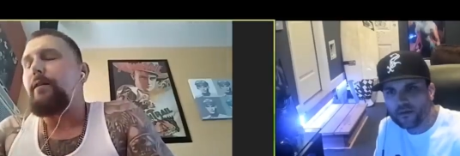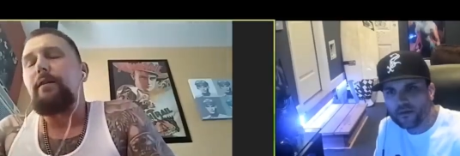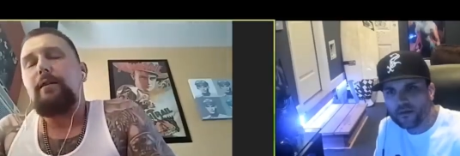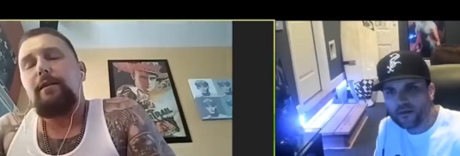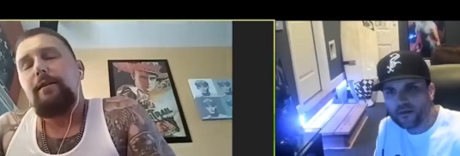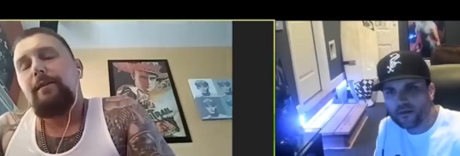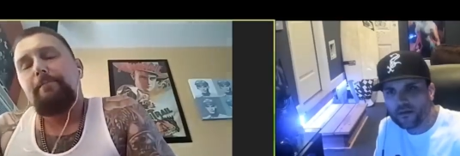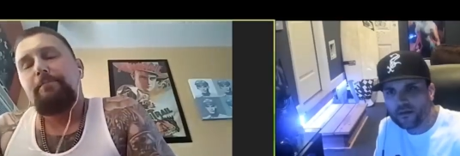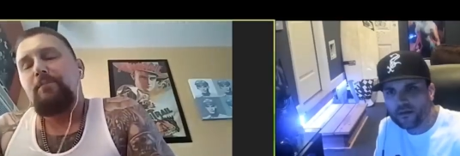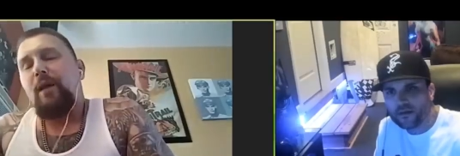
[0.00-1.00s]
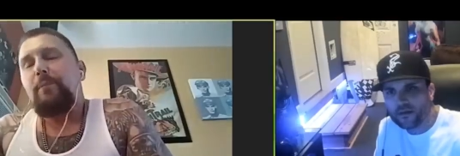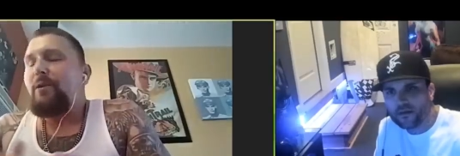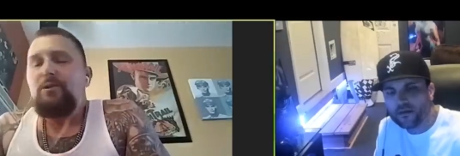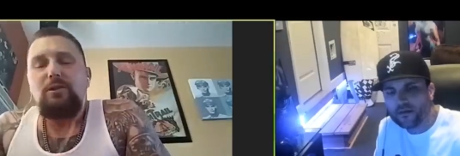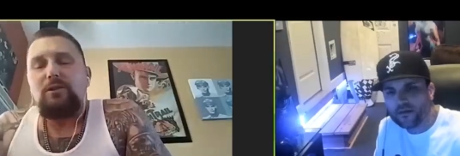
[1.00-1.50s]
Speaker 1: And I mean,
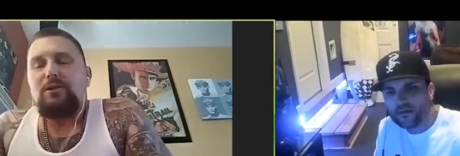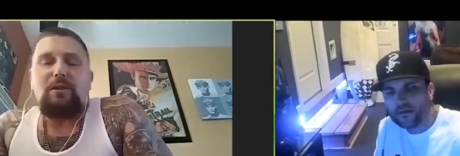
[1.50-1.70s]
there's just, you